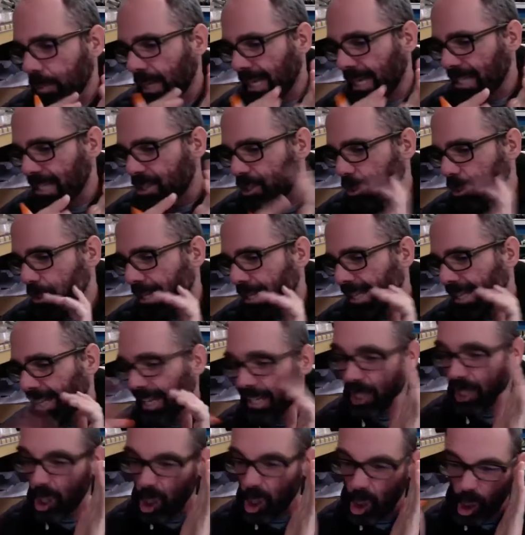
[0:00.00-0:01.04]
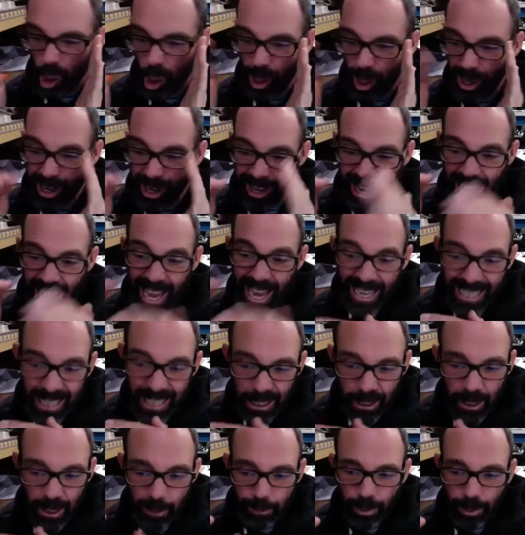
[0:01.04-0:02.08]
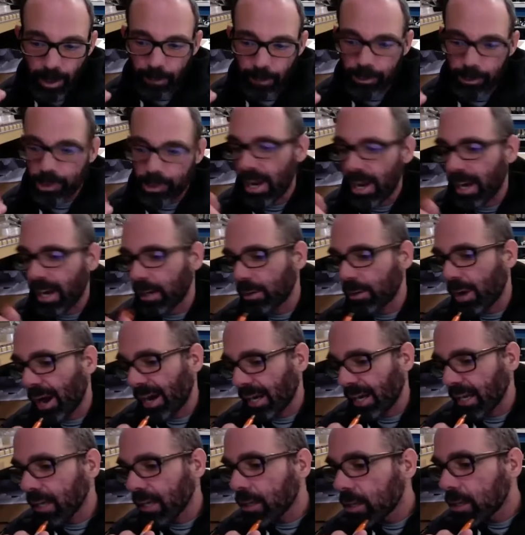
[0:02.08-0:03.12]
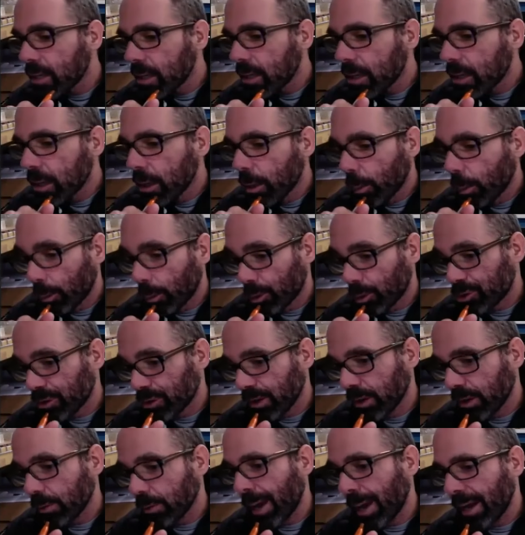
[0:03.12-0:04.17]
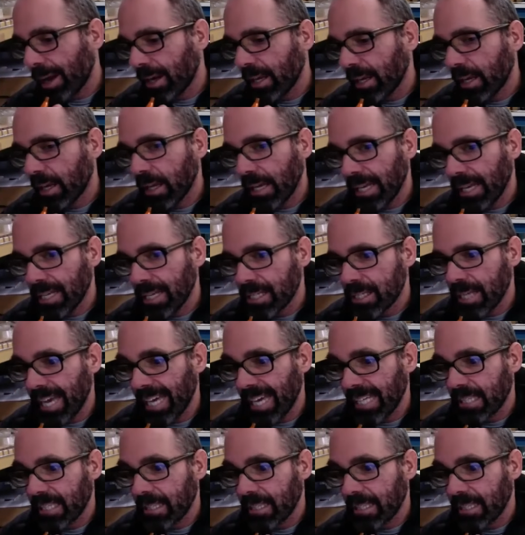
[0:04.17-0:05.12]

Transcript: And so then excellent pump track riding or trail riding is head